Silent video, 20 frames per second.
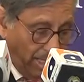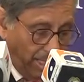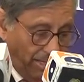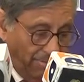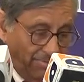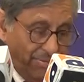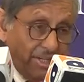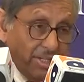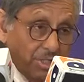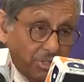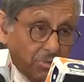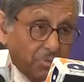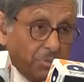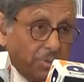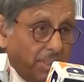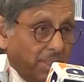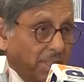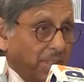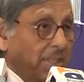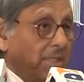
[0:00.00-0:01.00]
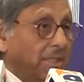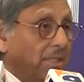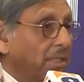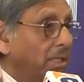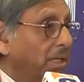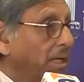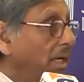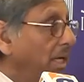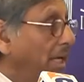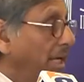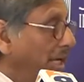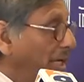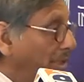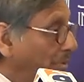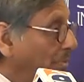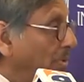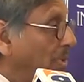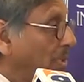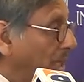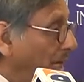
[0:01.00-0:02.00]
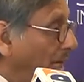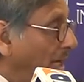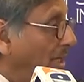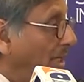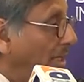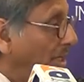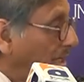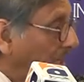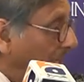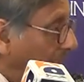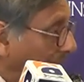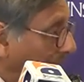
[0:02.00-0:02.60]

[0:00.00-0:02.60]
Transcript: eventually it was under